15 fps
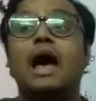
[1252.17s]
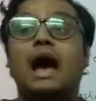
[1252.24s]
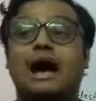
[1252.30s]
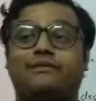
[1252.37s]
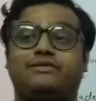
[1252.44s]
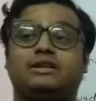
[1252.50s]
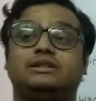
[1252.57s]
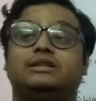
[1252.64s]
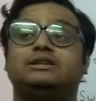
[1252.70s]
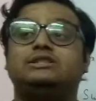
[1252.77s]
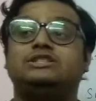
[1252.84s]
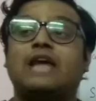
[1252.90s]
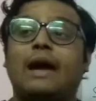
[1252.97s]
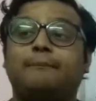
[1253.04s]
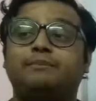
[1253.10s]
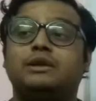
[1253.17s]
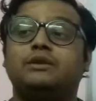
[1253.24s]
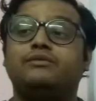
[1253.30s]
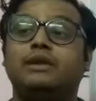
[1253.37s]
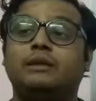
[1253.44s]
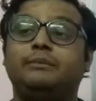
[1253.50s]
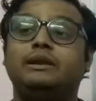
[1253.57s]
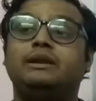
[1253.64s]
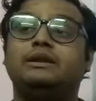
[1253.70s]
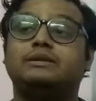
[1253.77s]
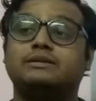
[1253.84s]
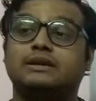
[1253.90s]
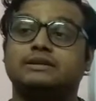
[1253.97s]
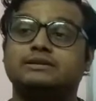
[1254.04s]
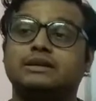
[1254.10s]
After this chapter, we will be
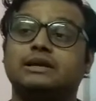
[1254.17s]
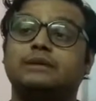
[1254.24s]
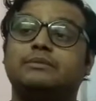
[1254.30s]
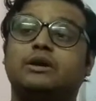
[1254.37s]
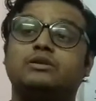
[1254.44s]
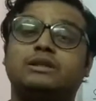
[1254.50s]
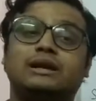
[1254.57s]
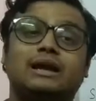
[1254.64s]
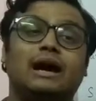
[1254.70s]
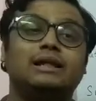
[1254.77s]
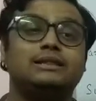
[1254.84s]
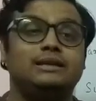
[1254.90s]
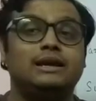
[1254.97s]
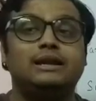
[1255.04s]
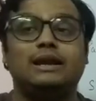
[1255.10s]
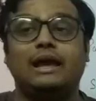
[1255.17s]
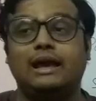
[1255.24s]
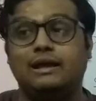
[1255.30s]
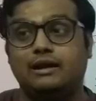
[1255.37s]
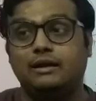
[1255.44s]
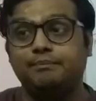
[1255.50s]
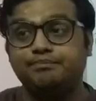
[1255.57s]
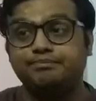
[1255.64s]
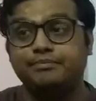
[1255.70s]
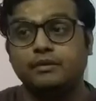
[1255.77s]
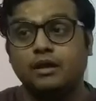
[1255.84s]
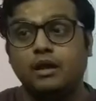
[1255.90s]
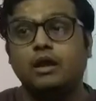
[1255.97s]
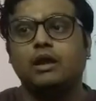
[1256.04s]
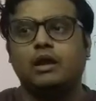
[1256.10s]
discussing about the Gandhian era
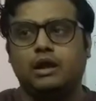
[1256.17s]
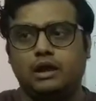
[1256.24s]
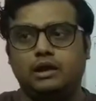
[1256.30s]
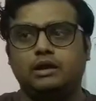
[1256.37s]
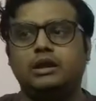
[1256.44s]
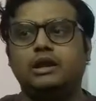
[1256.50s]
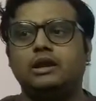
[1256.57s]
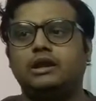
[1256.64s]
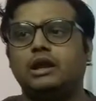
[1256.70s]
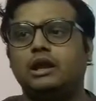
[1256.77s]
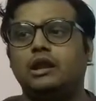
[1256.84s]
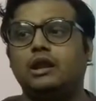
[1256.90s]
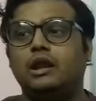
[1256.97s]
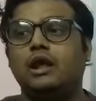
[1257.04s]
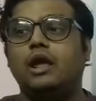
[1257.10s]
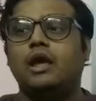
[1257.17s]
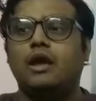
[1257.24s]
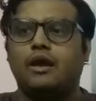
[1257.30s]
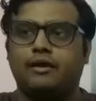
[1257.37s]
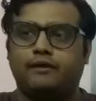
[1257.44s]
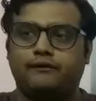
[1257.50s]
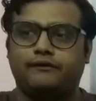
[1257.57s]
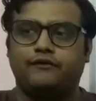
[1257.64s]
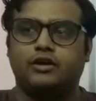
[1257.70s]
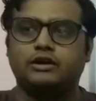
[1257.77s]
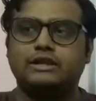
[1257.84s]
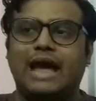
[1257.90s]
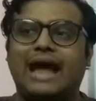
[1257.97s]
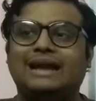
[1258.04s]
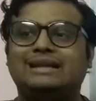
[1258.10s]
in detail.
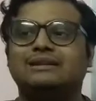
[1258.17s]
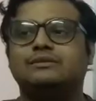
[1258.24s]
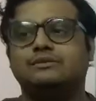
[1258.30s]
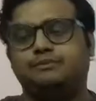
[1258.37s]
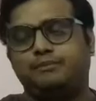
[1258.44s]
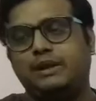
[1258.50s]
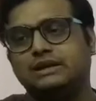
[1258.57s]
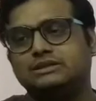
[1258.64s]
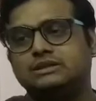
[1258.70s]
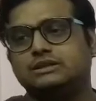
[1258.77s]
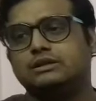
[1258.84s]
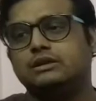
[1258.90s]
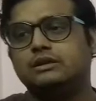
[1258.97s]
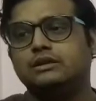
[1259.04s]
For that, plus